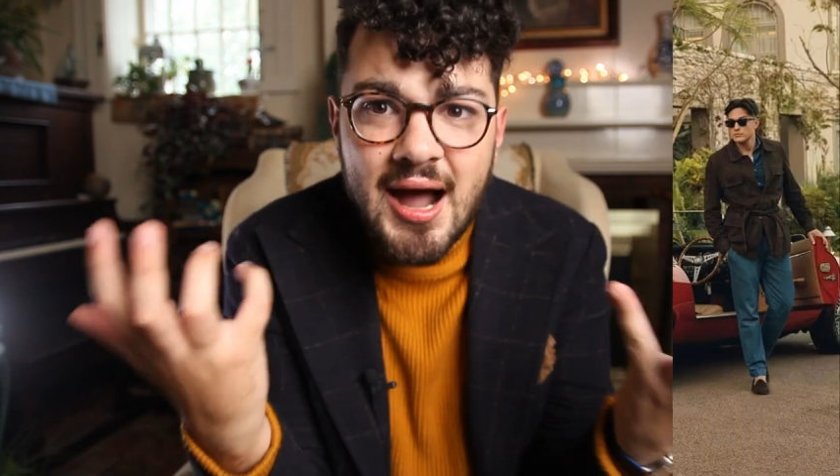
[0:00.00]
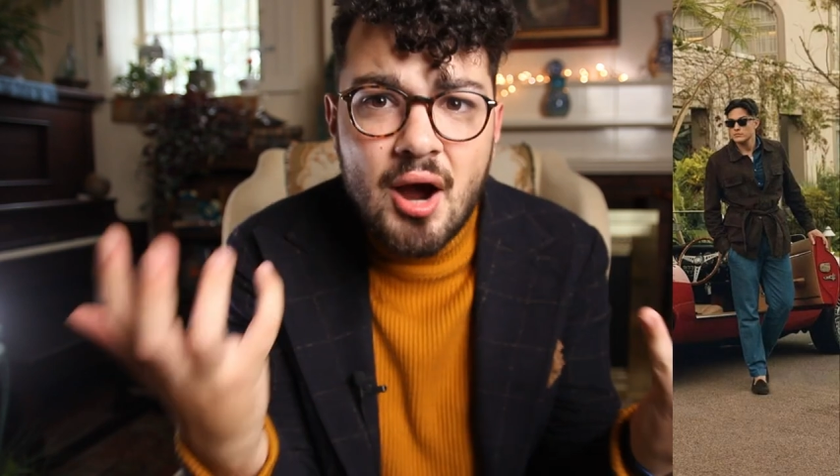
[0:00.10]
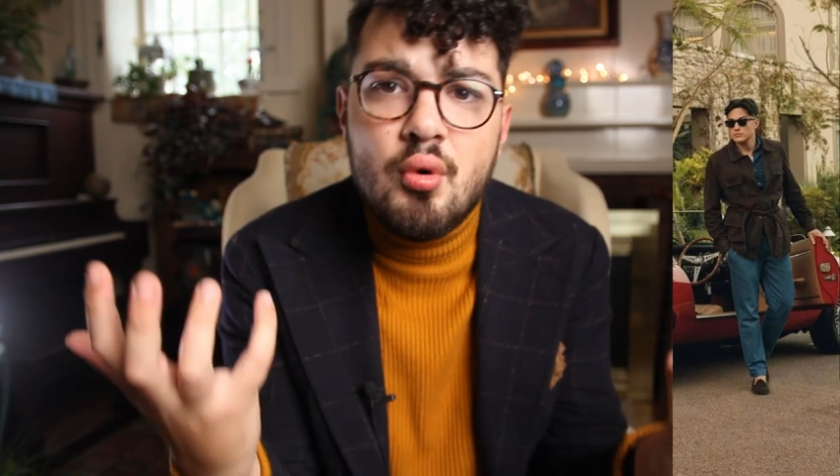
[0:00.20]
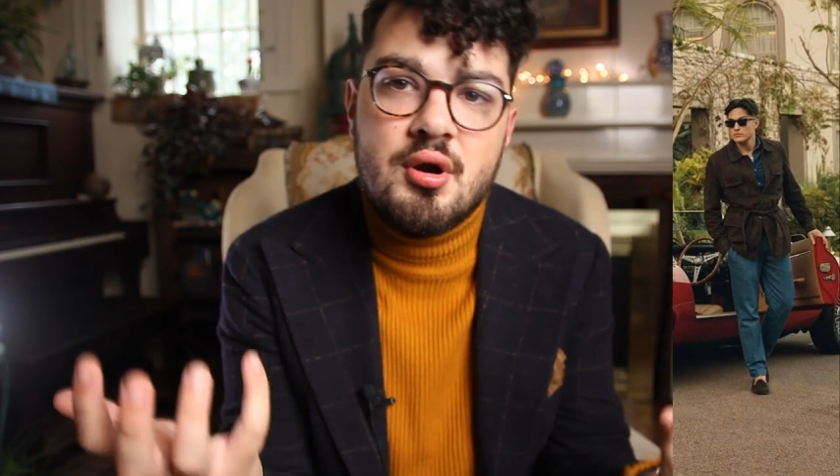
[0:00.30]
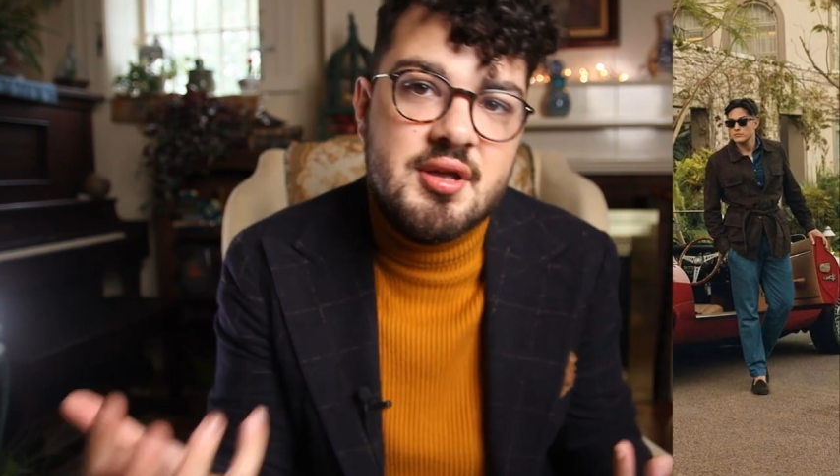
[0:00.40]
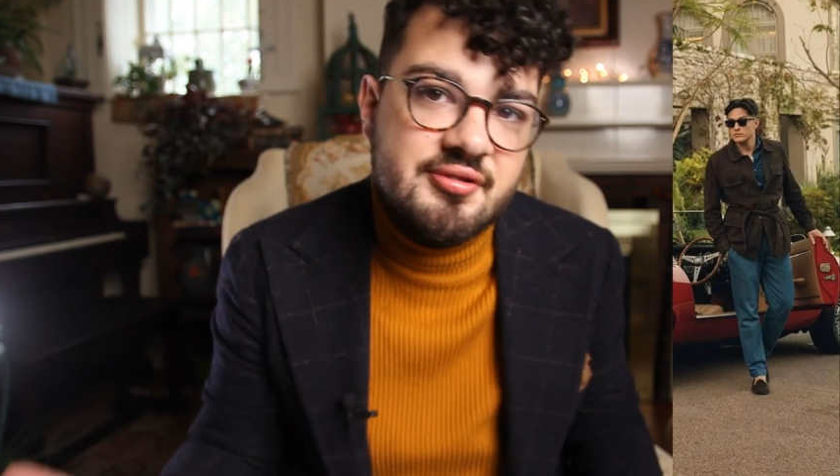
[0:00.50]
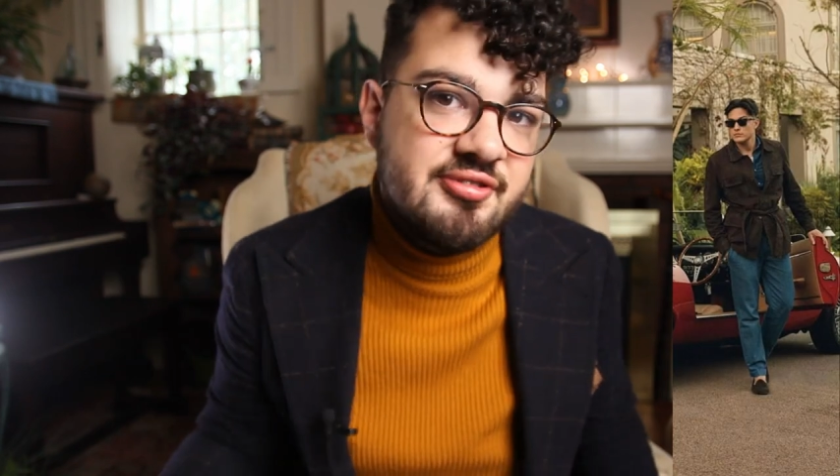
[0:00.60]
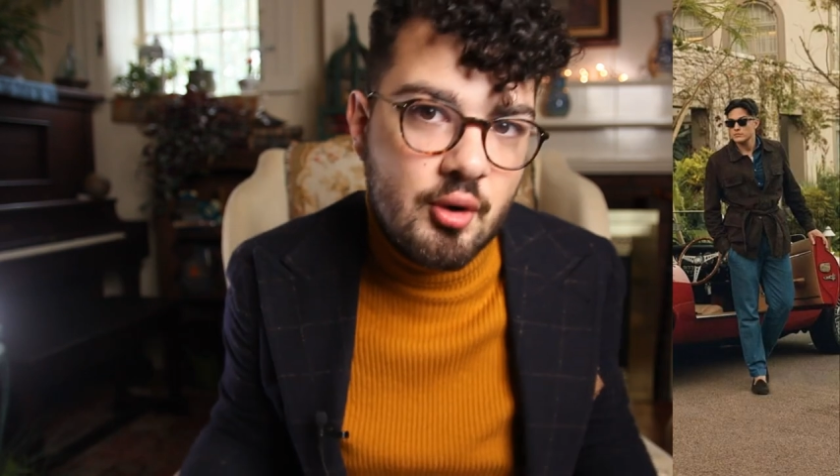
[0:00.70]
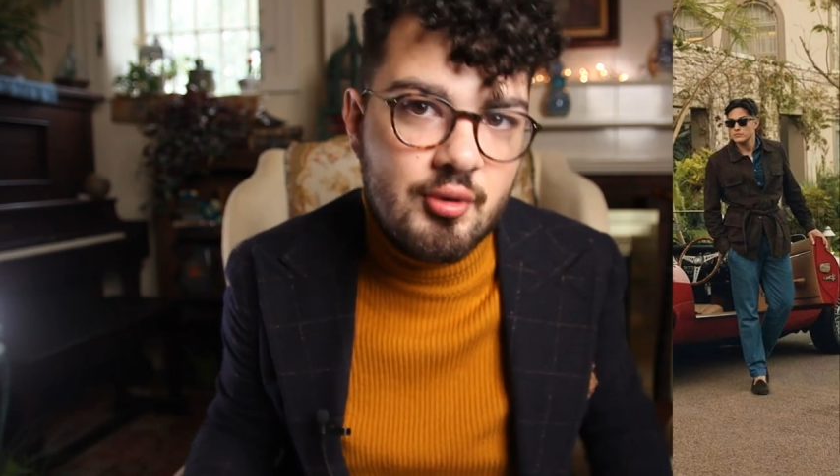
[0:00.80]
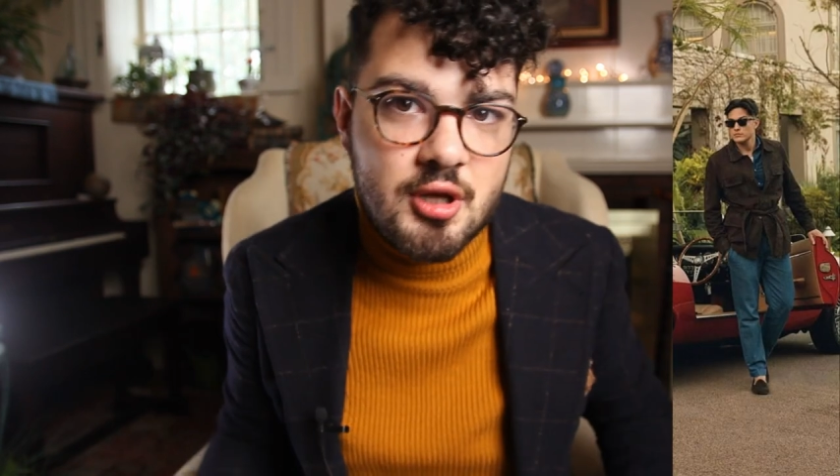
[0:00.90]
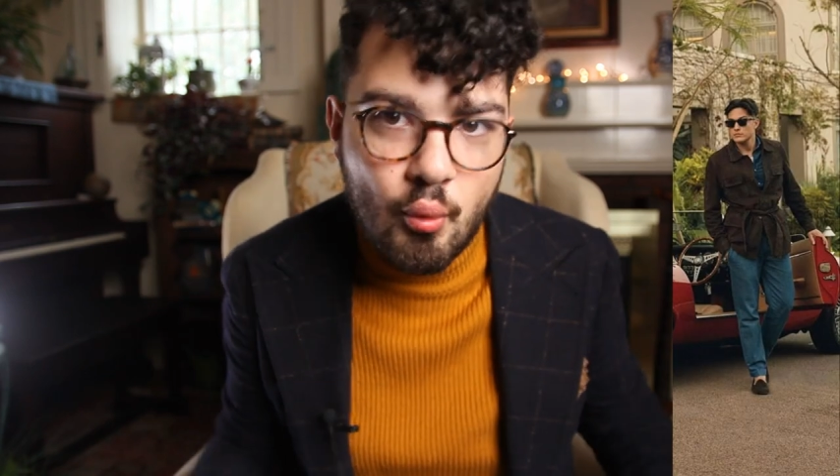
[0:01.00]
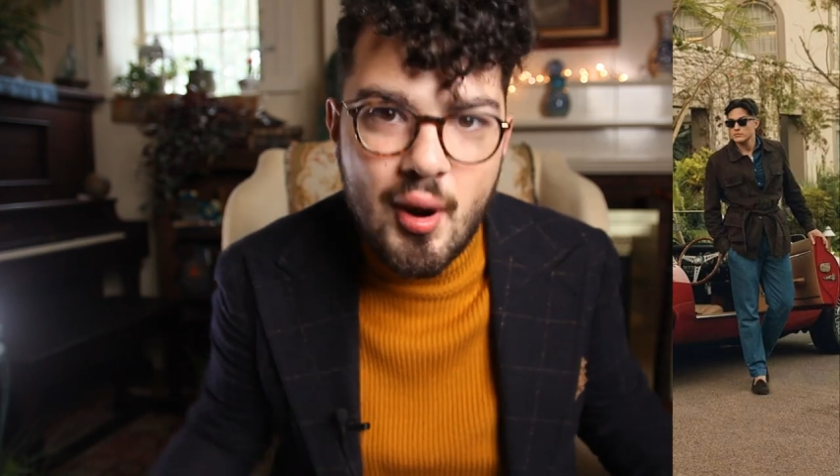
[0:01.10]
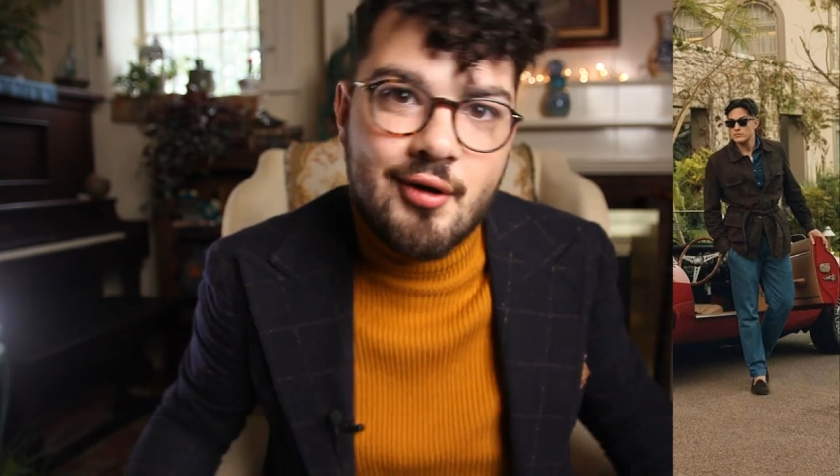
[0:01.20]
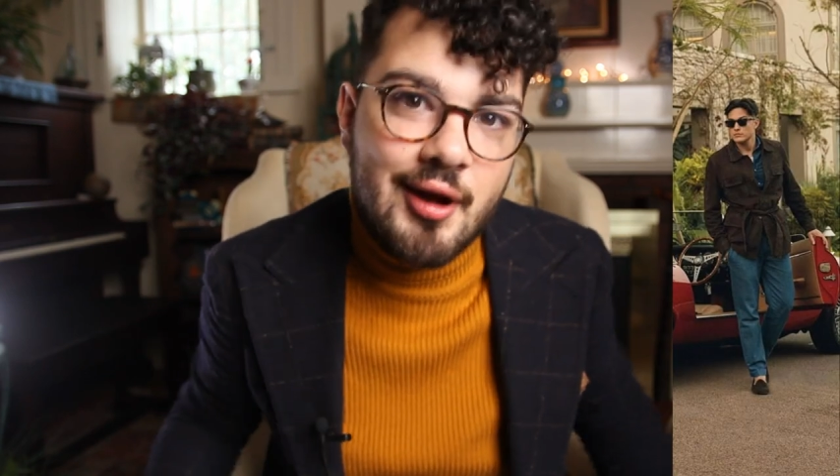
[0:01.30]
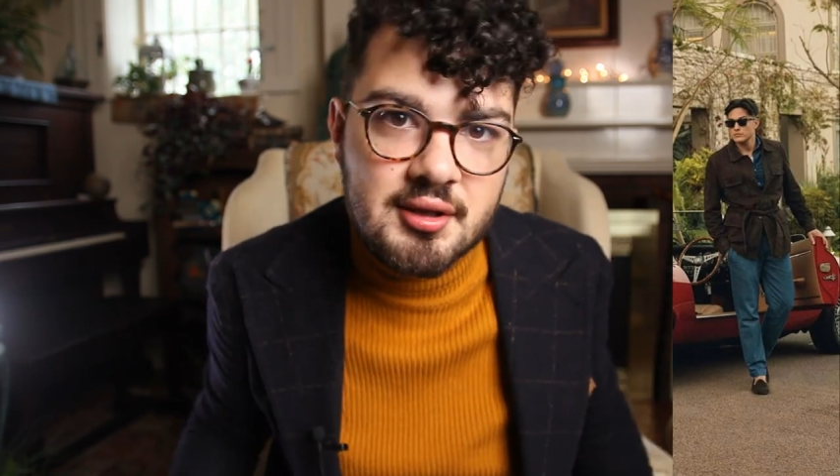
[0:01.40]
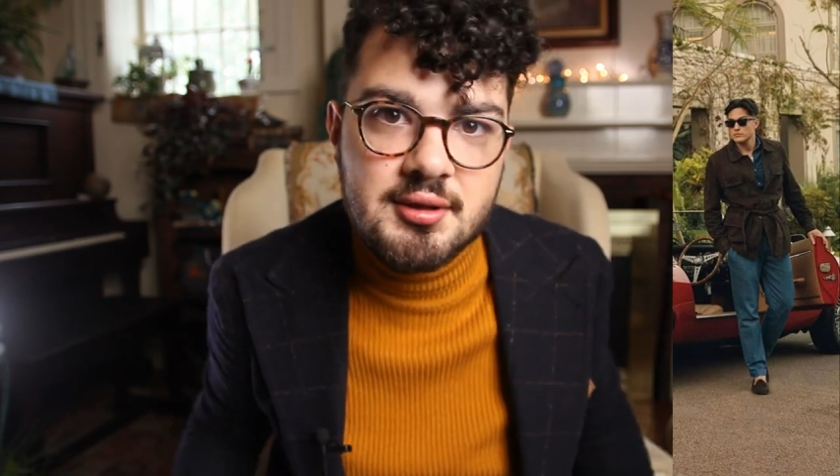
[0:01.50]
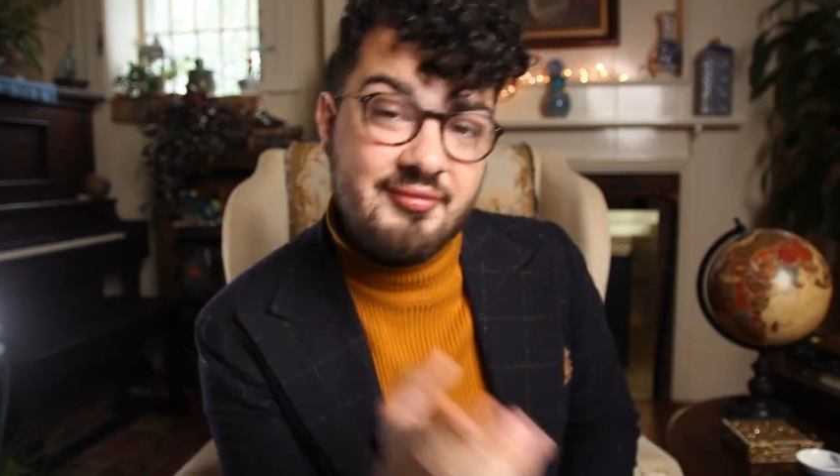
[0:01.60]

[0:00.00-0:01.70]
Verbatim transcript: power you feel when you wear it.